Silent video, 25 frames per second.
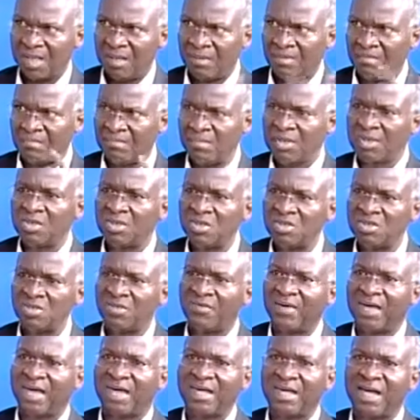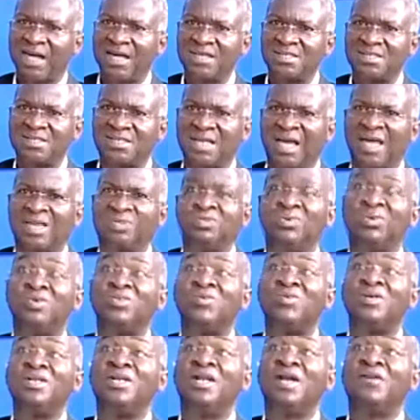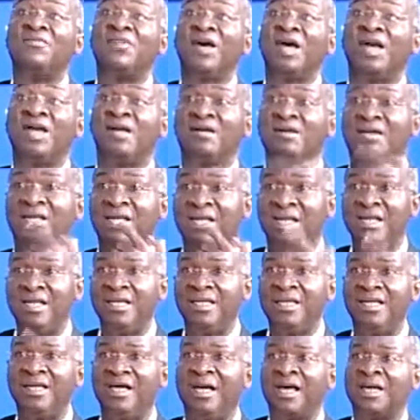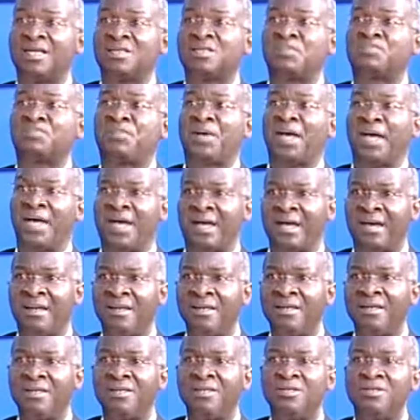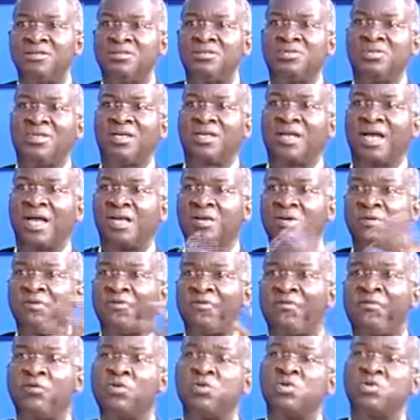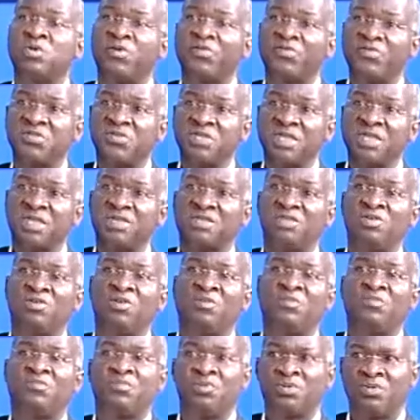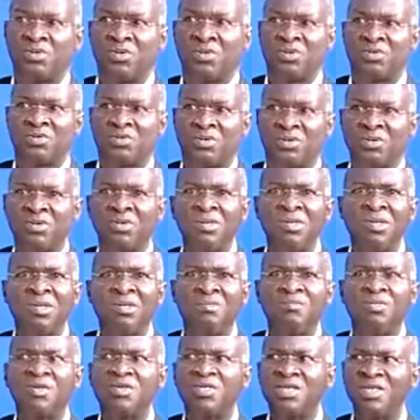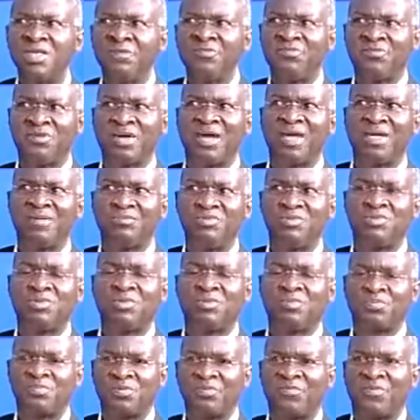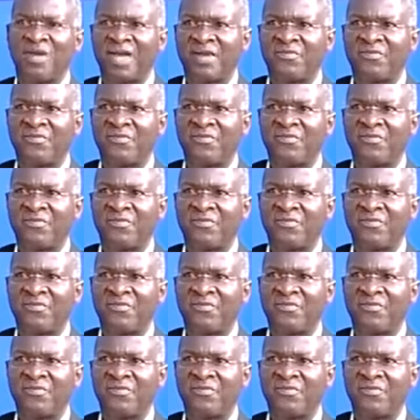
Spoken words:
because of our land size, we could never really aspire to the kind of full sufficiency of production. But if we are able to provide